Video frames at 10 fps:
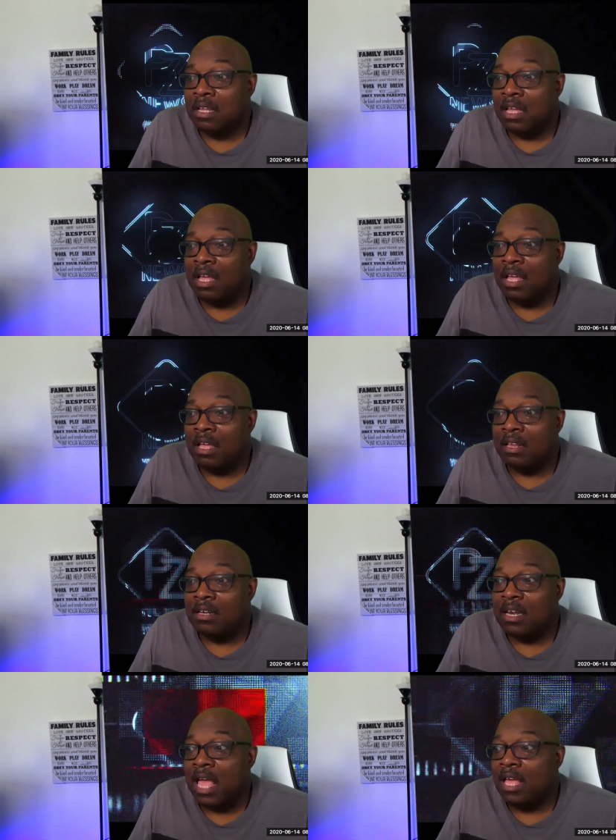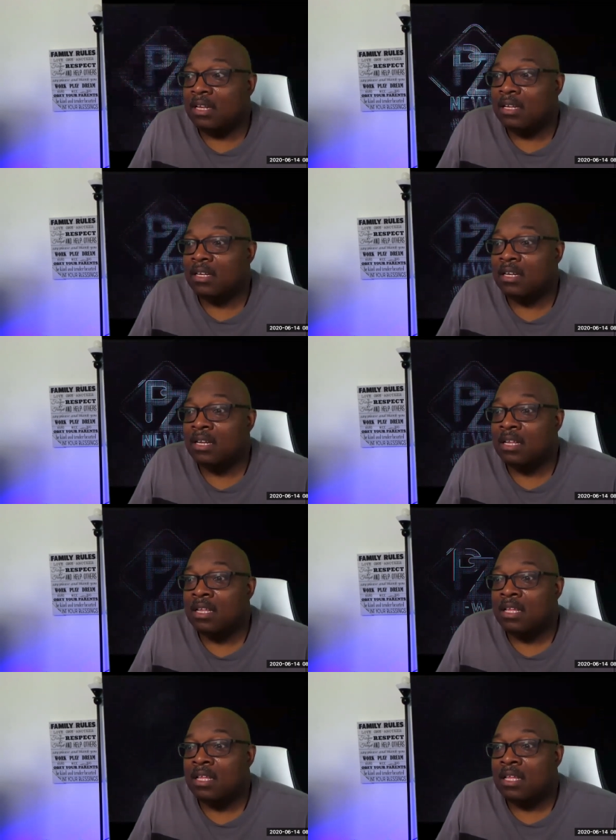And that
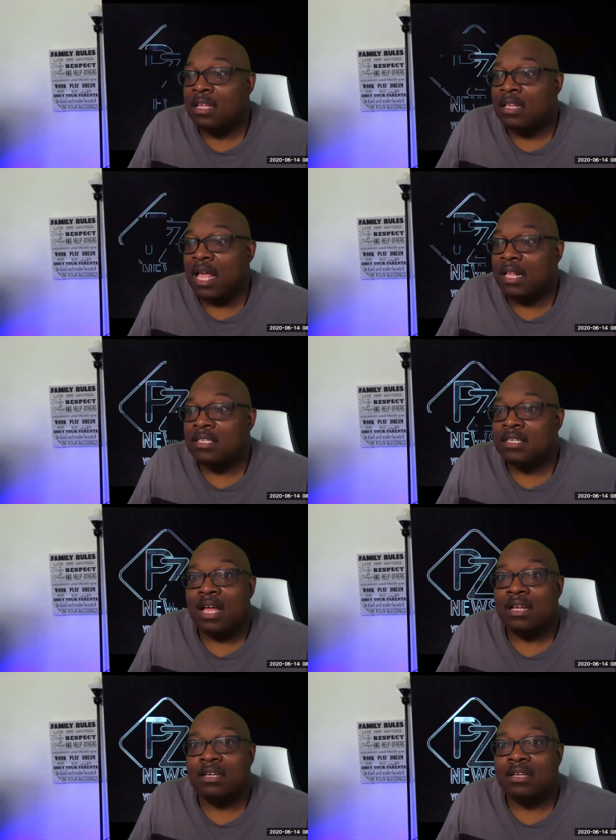that's not